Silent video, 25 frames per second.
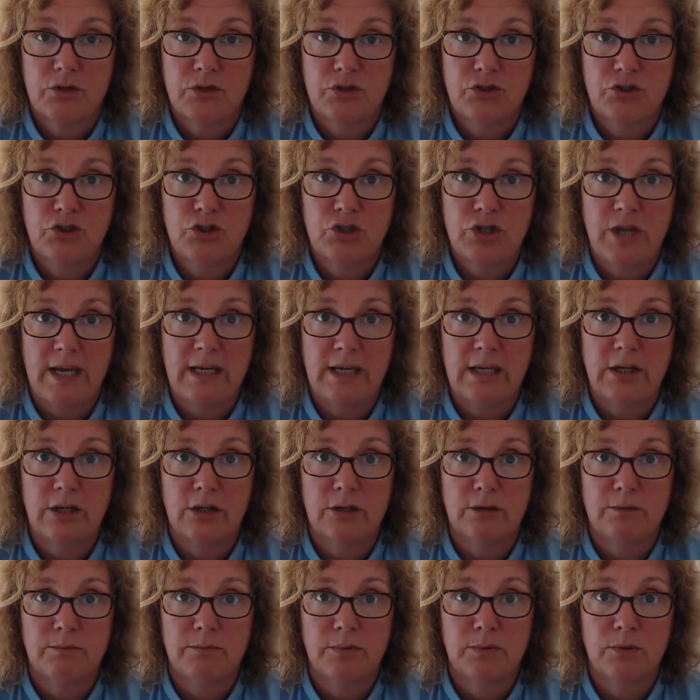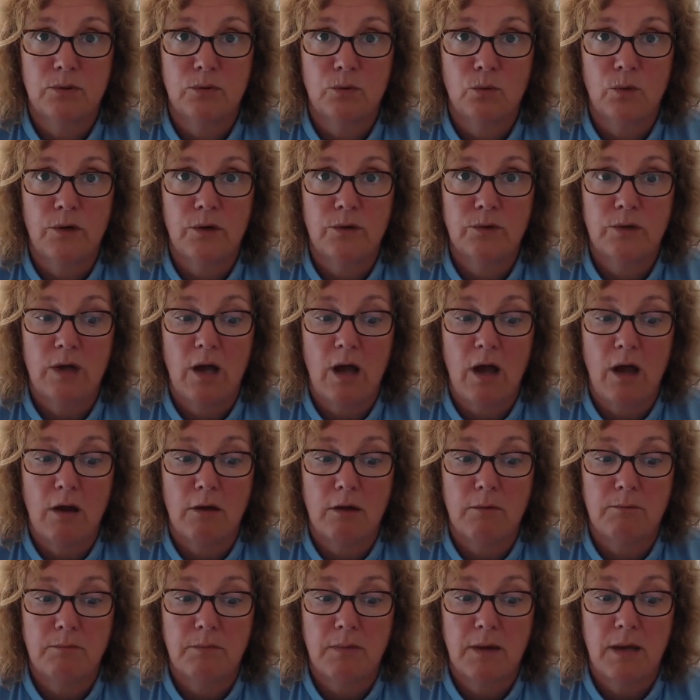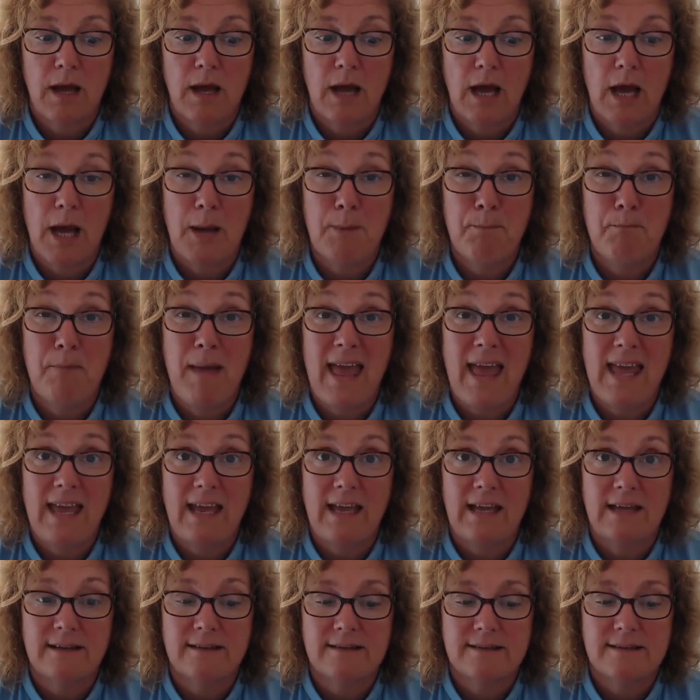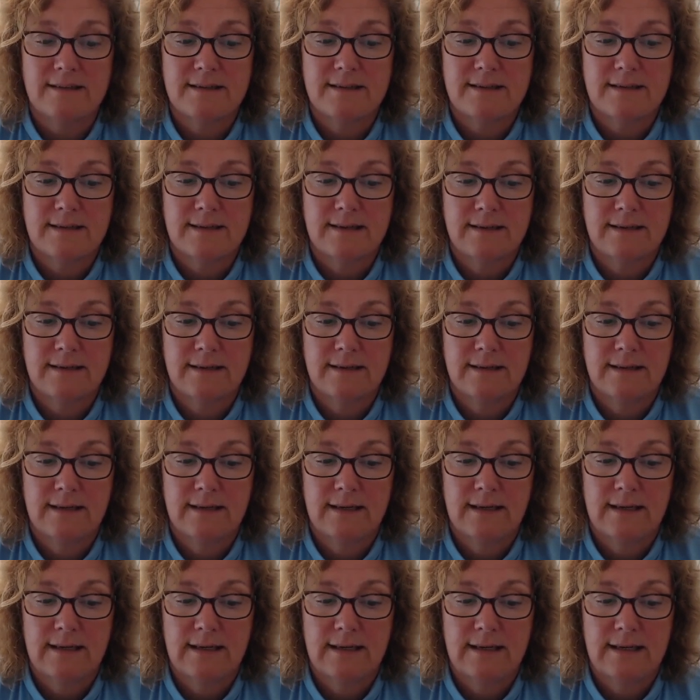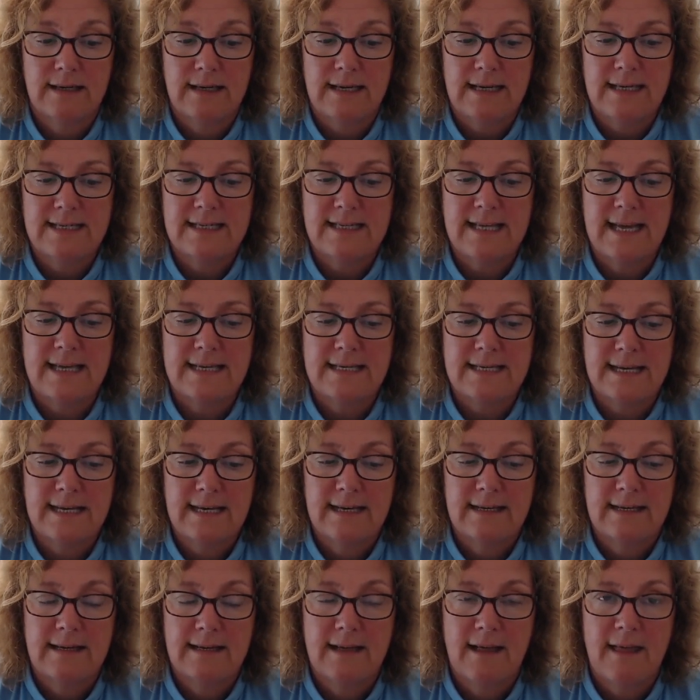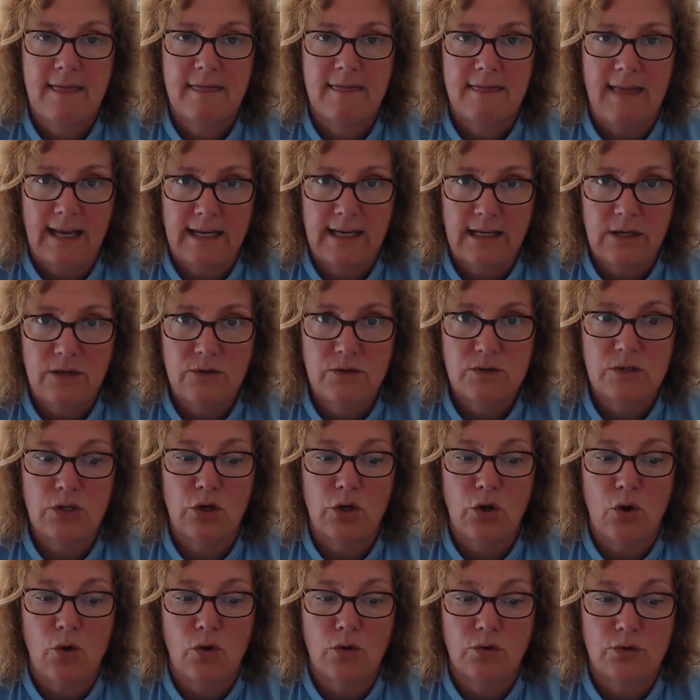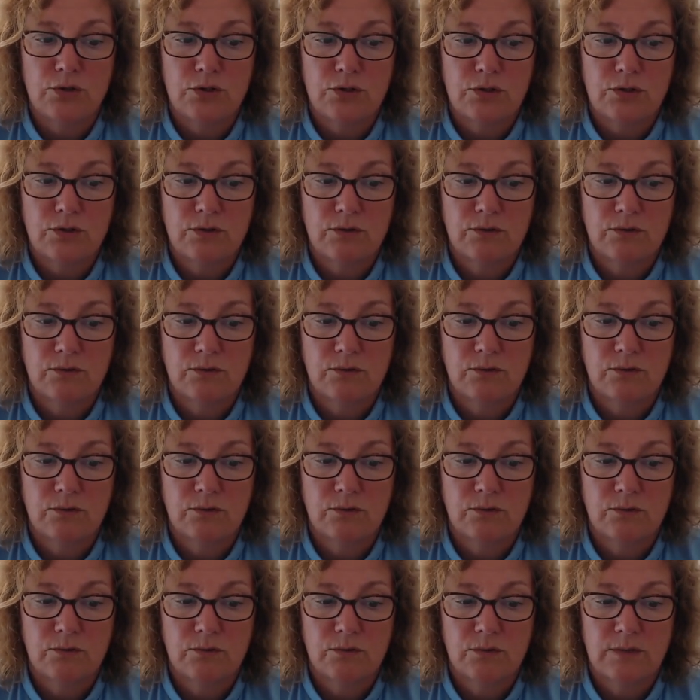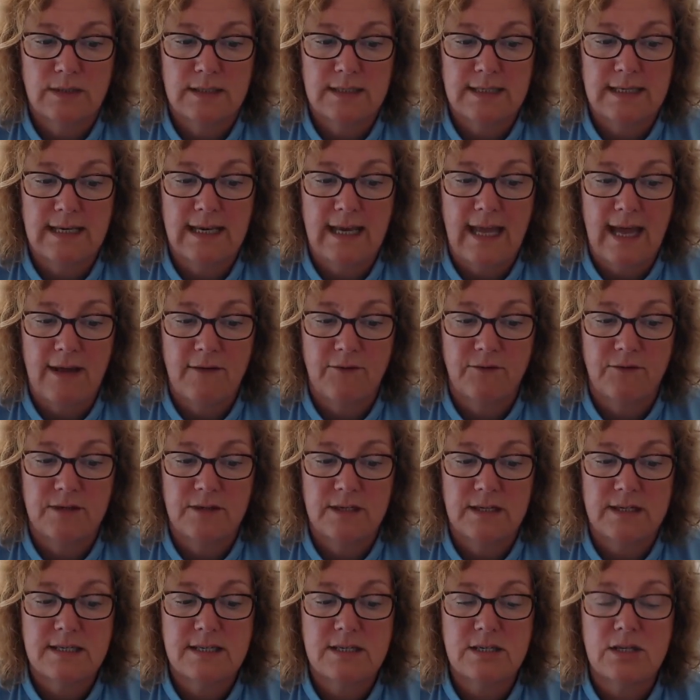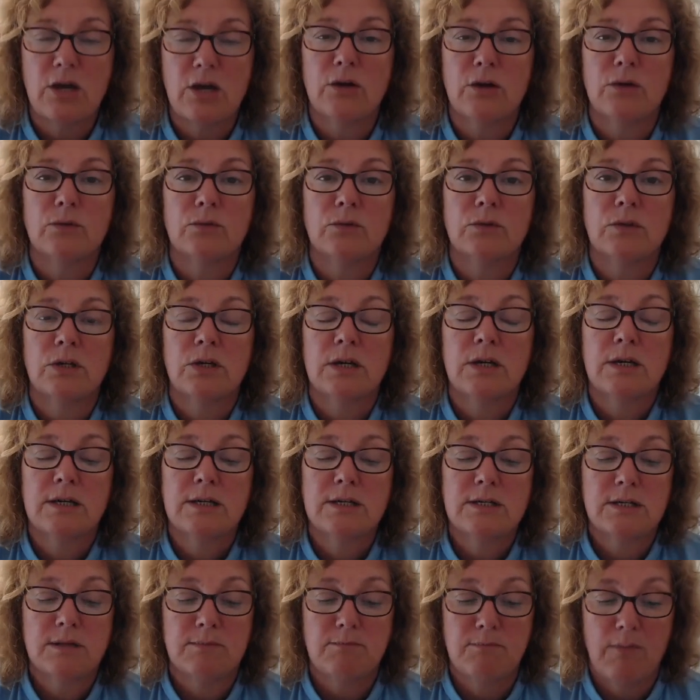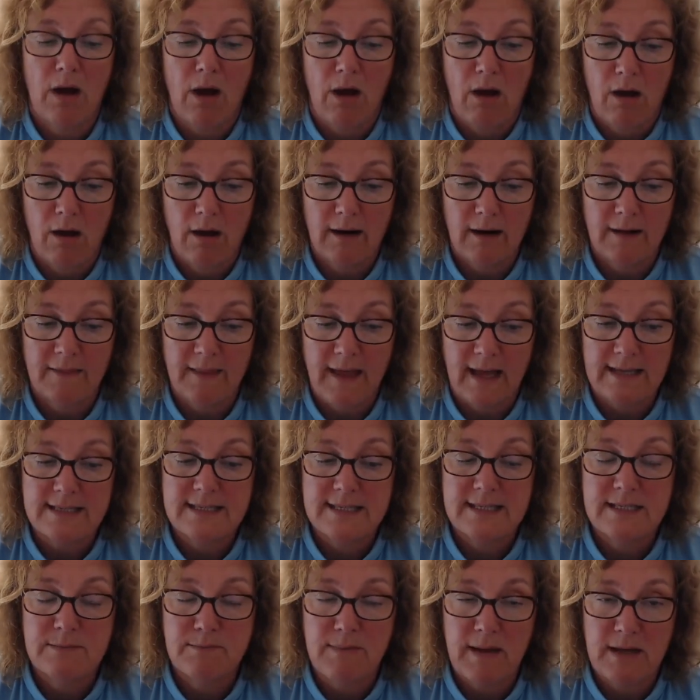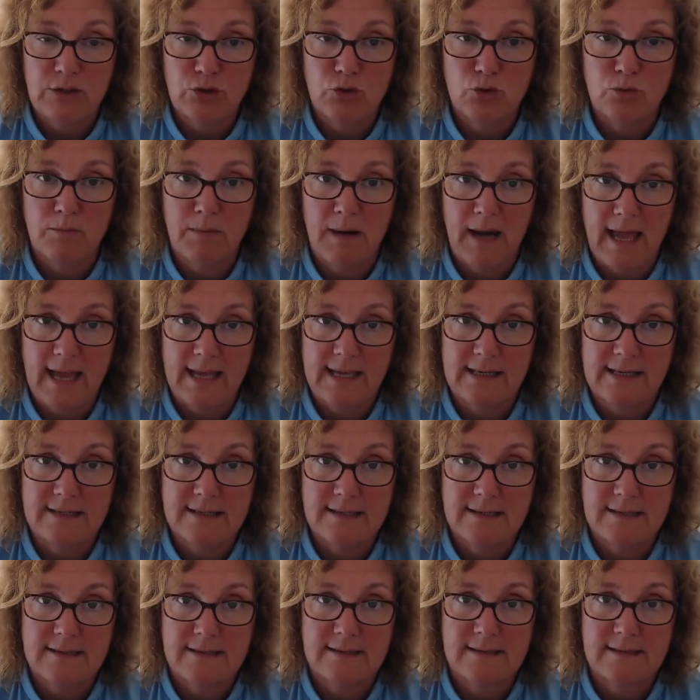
Jacob woke up amazed. He said thank you to God, and he left a stone to mark that special place.